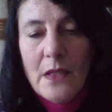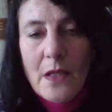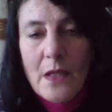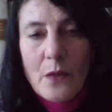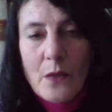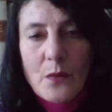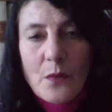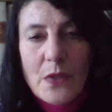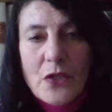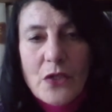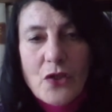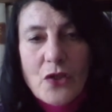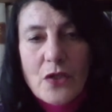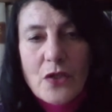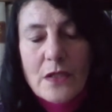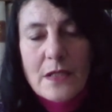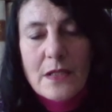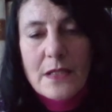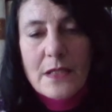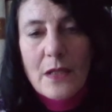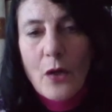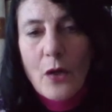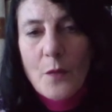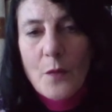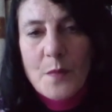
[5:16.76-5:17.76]
which
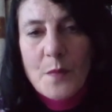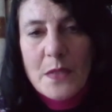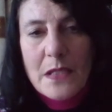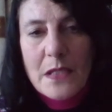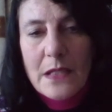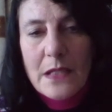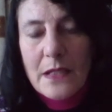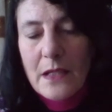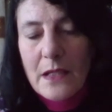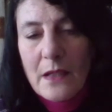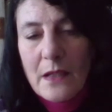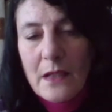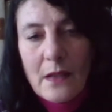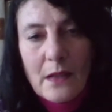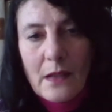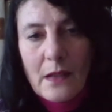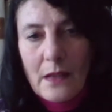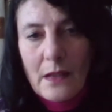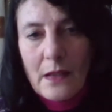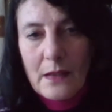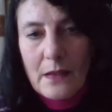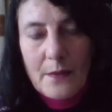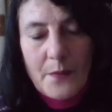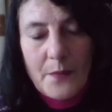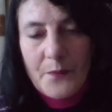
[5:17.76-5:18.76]
is obviously,
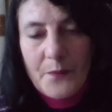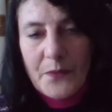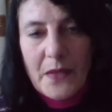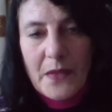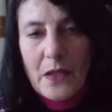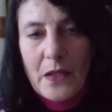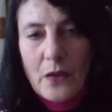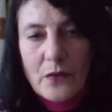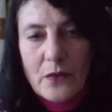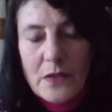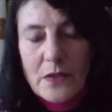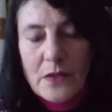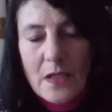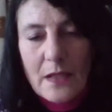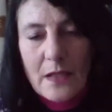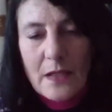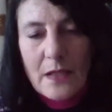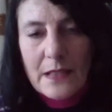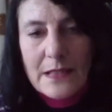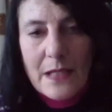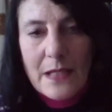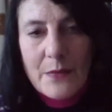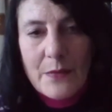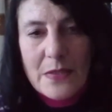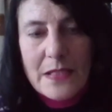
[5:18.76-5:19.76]

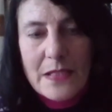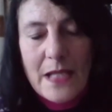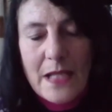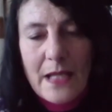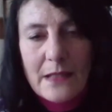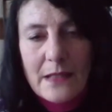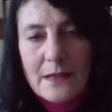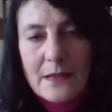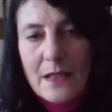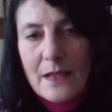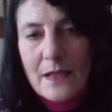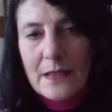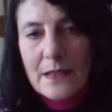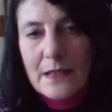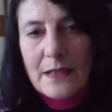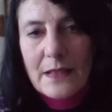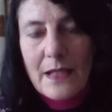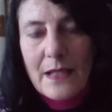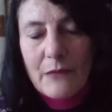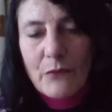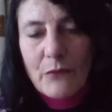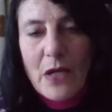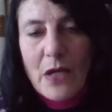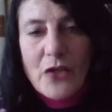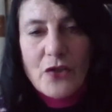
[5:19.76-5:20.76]
as I was saying, targeted
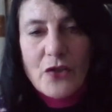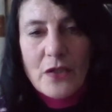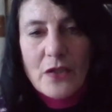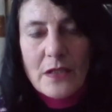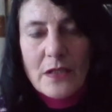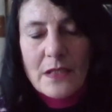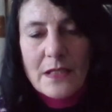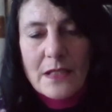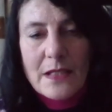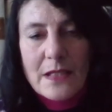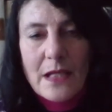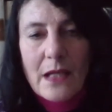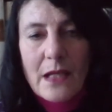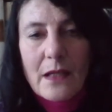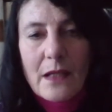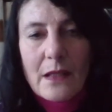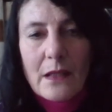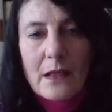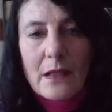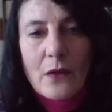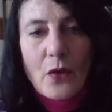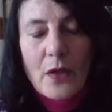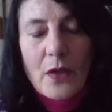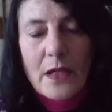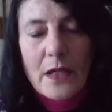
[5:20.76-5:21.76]
at Russians,
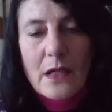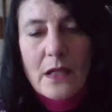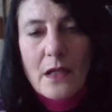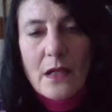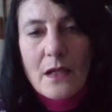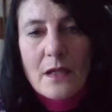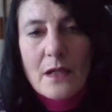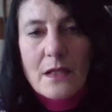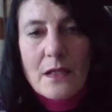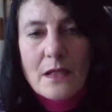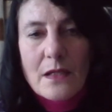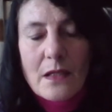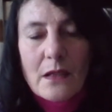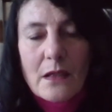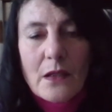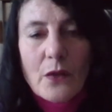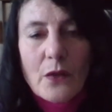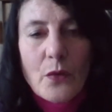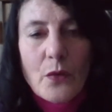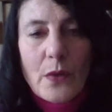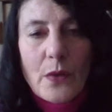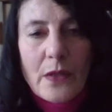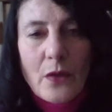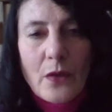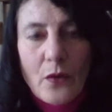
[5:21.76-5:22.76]
oligarchs
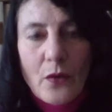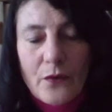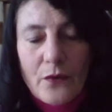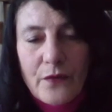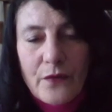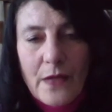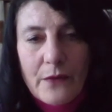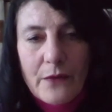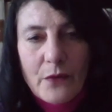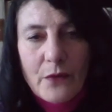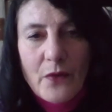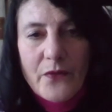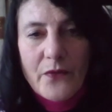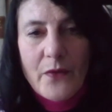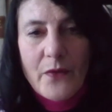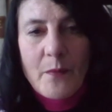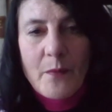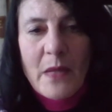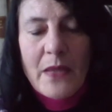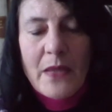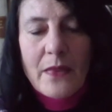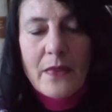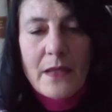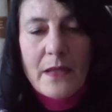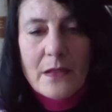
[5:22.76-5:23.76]
who are not flavor of the
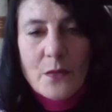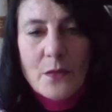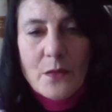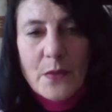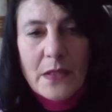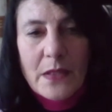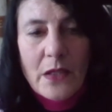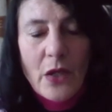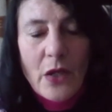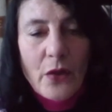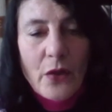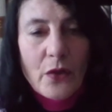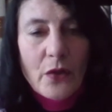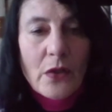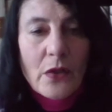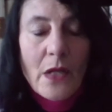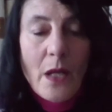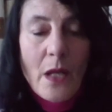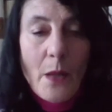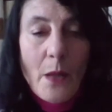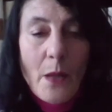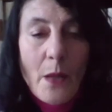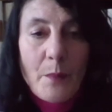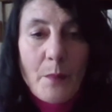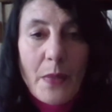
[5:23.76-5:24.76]
month, as we know,
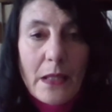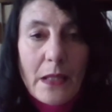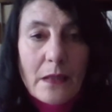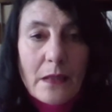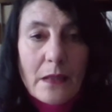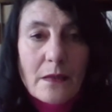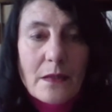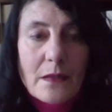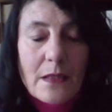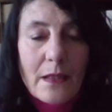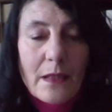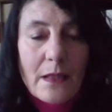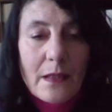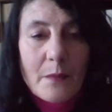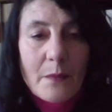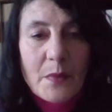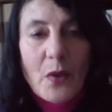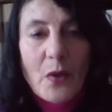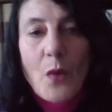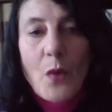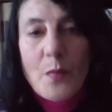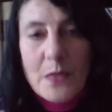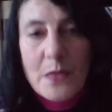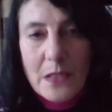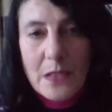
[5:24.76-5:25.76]
but
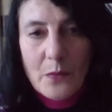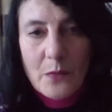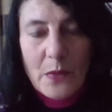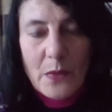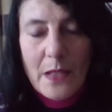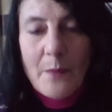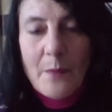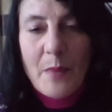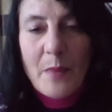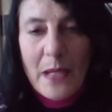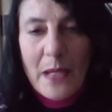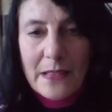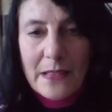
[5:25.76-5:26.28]
obviously will impact